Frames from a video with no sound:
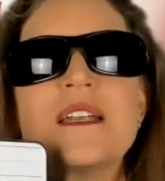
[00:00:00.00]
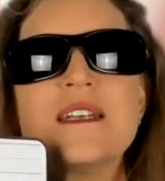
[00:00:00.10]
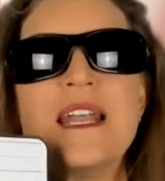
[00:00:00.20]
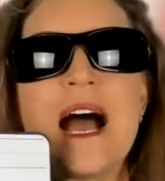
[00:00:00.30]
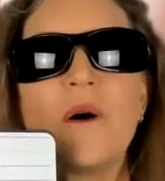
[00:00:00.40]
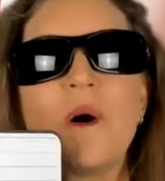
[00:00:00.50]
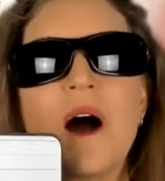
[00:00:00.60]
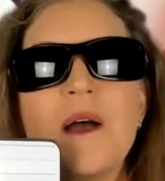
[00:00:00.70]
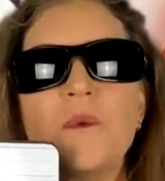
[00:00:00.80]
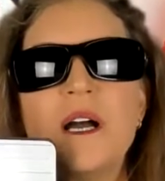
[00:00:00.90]
Now,
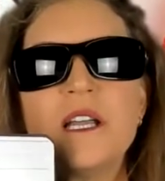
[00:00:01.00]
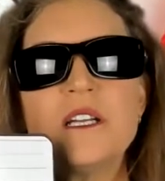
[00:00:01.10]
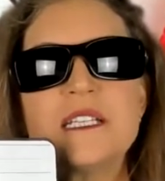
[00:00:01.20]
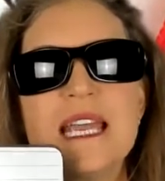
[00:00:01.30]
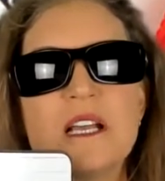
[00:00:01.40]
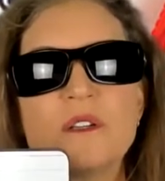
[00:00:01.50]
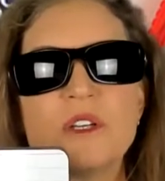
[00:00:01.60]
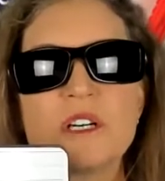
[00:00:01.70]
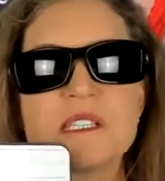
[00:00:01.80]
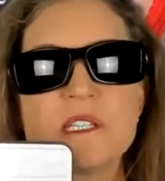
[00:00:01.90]
I want you to take a
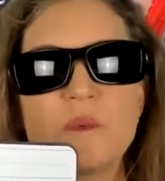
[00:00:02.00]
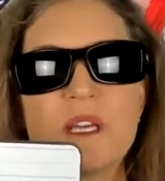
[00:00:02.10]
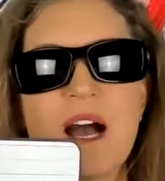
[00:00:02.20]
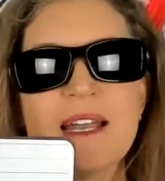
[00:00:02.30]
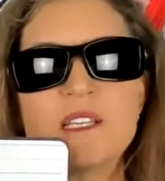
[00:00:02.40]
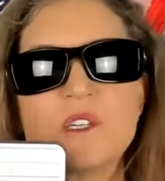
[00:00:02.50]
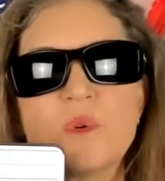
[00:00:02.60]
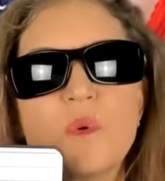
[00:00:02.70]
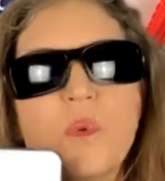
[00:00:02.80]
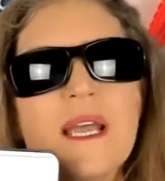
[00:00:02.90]
look, since we got it
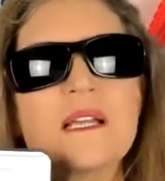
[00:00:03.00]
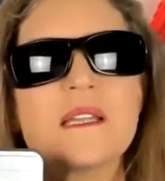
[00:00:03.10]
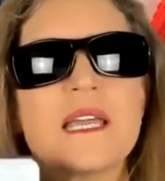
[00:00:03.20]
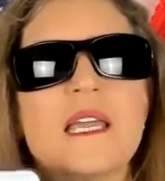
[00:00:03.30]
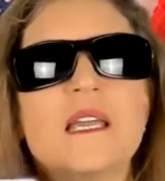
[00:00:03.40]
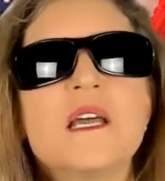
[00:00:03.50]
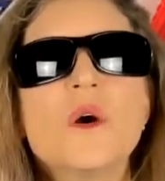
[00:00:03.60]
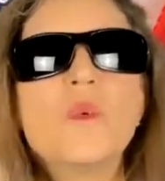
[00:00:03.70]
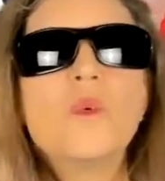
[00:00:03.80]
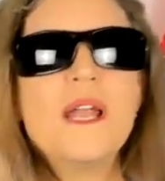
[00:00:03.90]
so quickly,
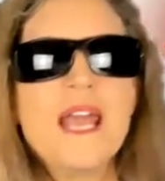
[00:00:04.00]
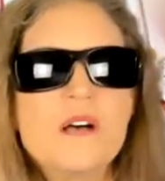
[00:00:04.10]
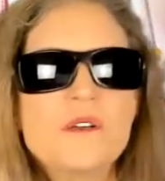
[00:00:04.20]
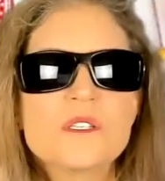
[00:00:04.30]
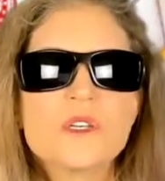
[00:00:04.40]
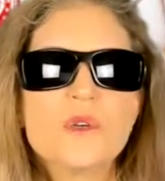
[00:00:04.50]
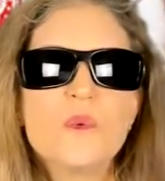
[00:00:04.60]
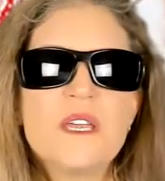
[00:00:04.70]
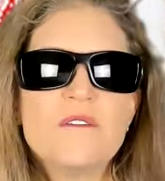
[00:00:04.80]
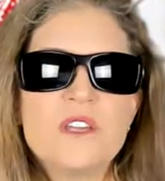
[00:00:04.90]
what else could
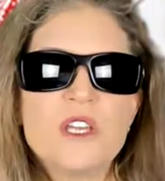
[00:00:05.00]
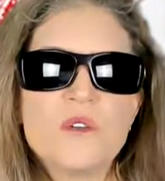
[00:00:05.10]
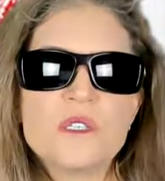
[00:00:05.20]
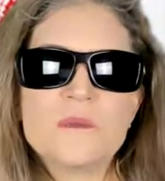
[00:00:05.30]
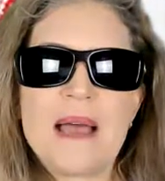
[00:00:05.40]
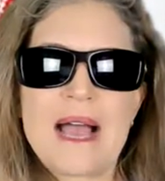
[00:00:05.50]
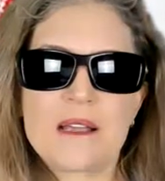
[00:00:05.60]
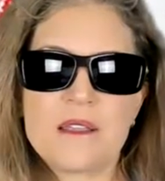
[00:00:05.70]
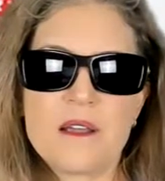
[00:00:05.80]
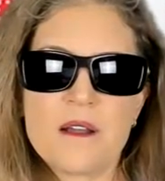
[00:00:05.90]
we have used back
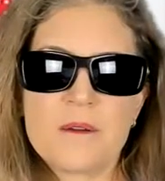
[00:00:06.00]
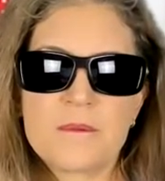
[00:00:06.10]
there?